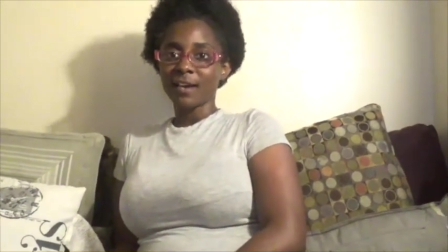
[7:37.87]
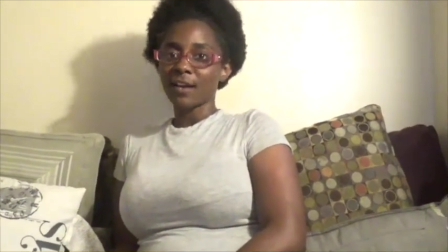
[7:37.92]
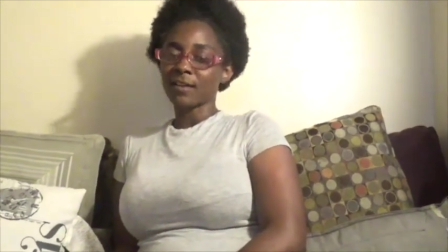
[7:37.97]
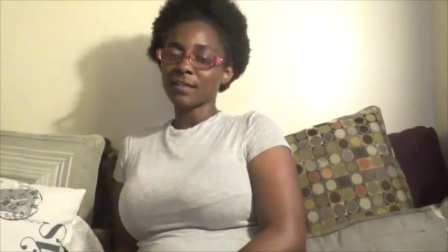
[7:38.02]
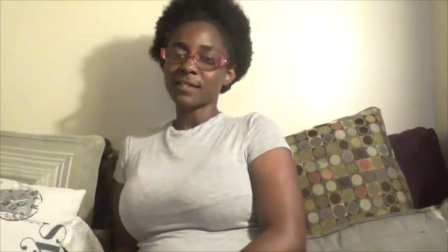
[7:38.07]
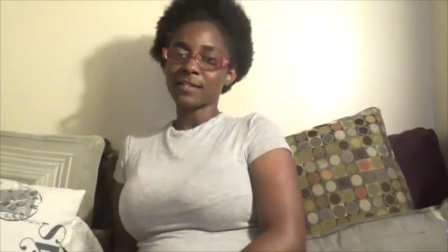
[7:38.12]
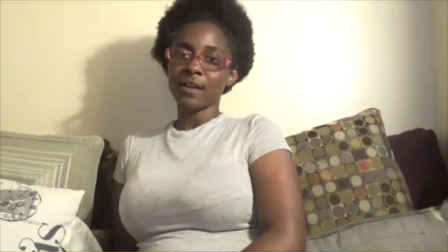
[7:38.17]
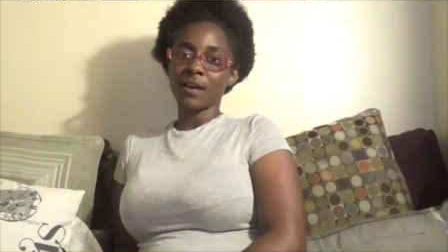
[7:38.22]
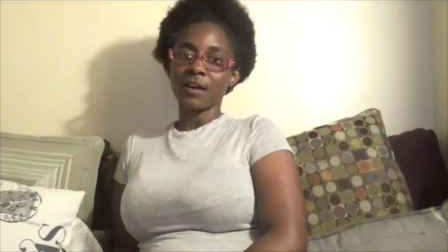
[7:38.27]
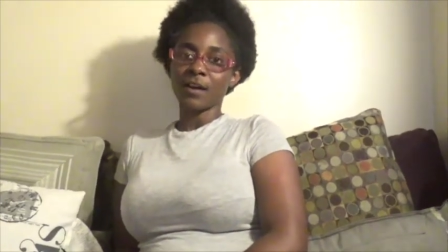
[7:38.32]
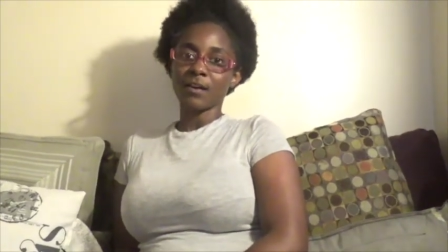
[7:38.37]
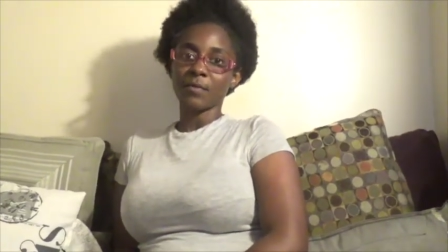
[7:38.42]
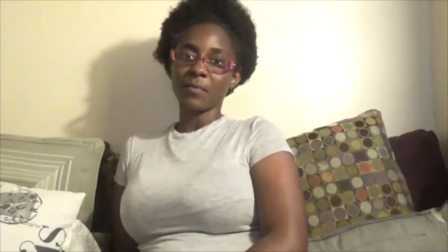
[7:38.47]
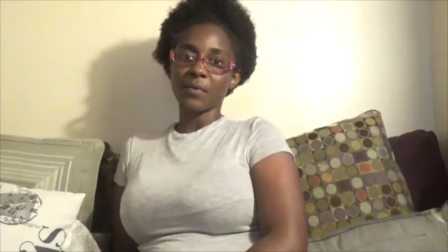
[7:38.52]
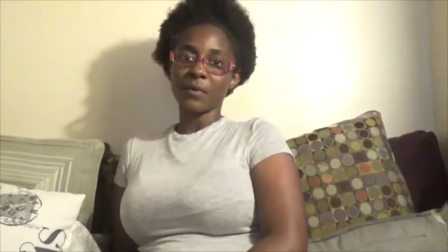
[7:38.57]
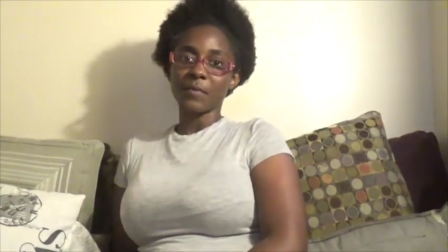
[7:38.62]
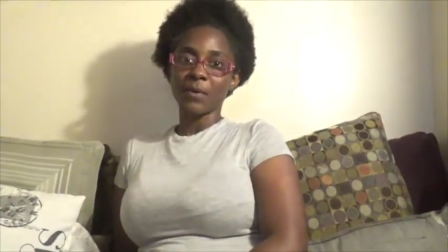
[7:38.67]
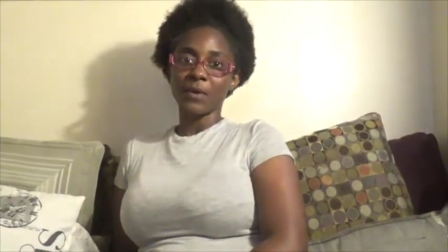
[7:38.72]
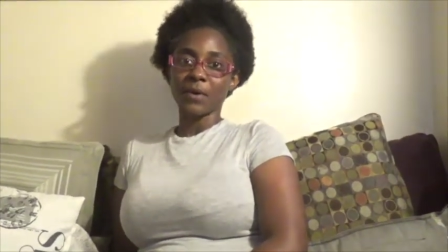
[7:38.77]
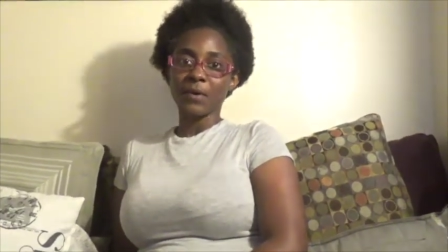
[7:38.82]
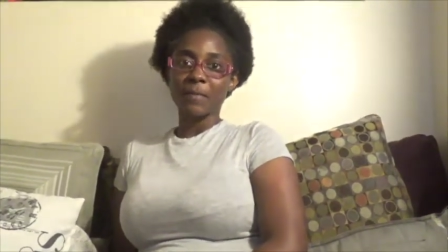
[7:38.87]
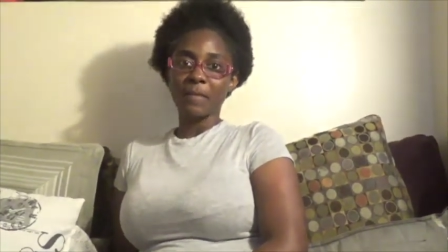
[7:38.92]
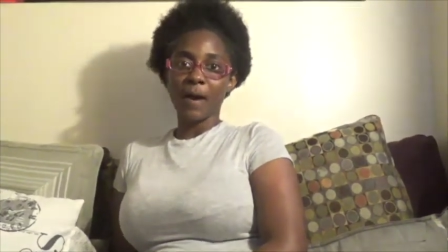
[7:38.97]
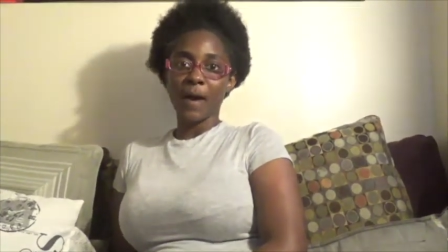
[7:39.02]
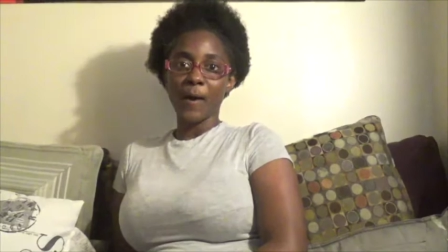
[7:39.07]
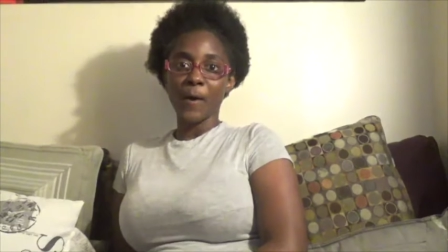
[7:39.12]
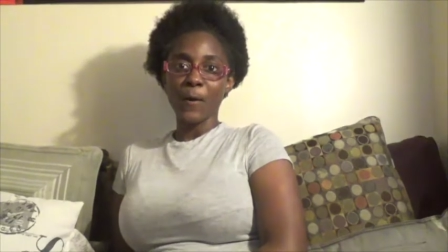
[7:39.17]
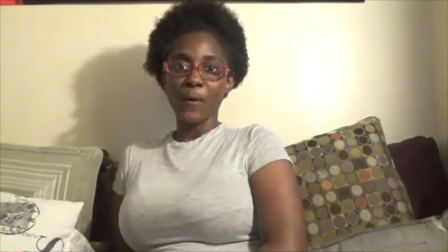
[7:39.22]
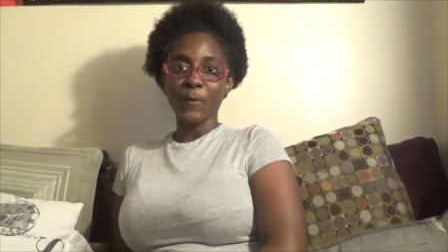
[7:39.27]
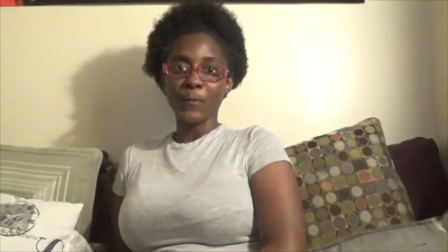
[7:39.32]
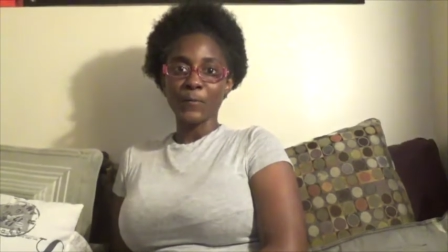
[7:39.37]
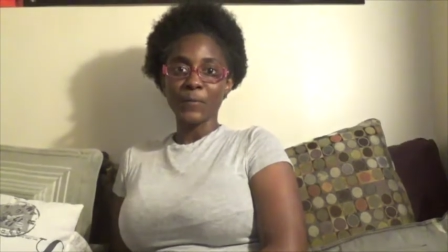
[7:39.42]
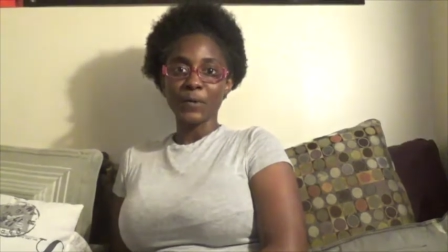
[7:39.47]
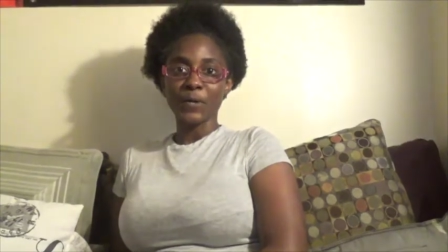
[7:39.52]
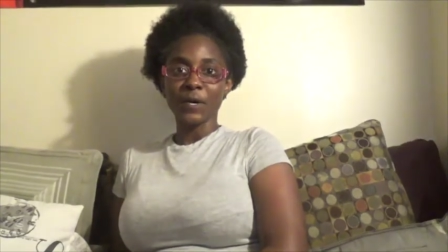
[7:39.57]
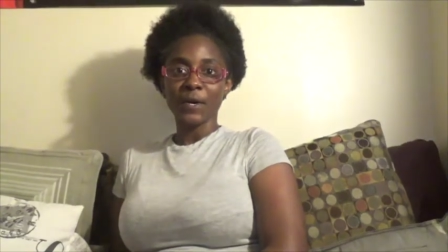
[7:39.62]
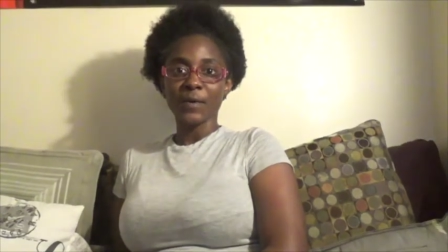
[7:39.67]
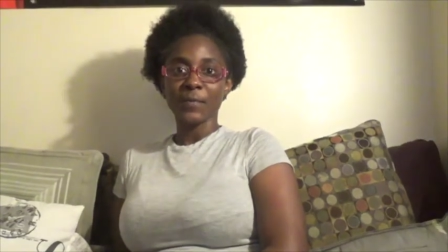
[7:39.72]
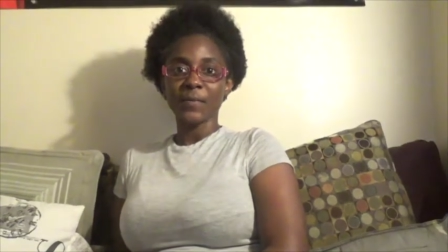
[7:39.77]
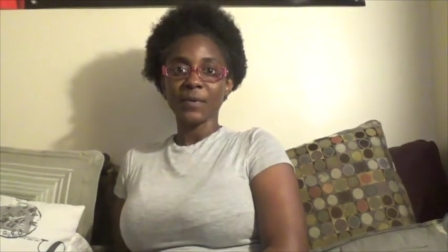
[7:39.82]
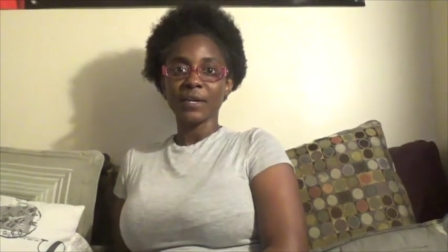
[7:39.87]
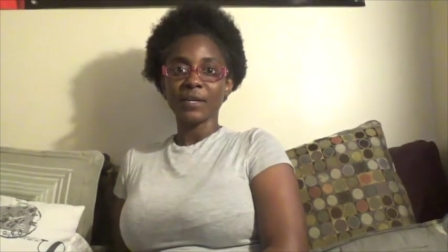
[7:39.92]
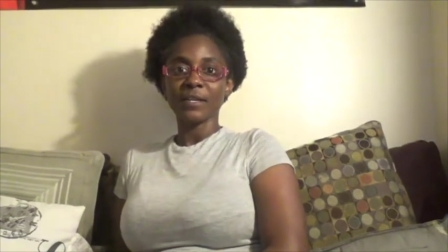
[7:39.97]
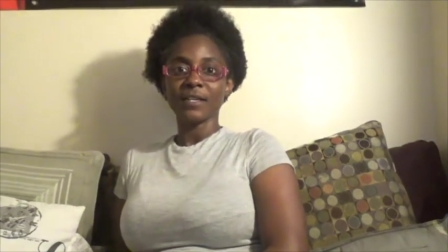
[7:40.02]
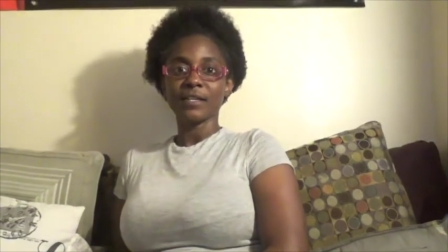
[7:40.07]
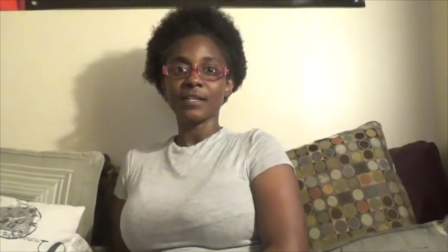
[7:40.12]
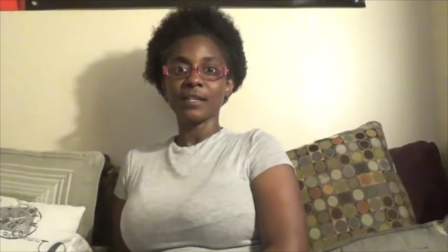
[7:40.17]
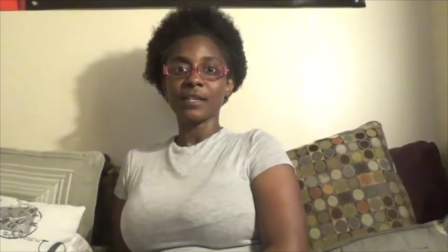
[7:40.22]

I'll start promoting my own book. But